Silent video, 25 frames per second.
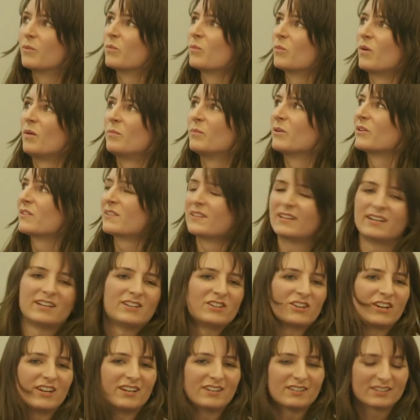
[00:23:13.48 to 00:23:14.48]
One more slide
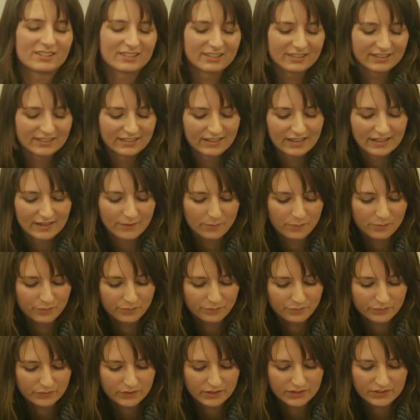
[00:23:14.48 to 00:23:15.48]
change.
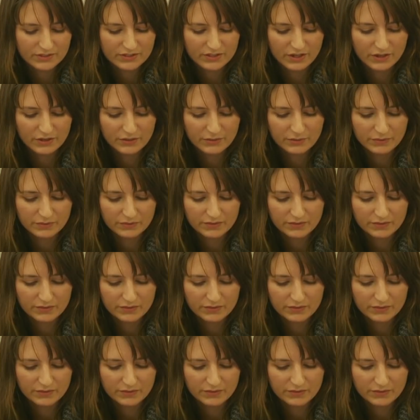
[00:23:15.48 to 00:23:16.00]
So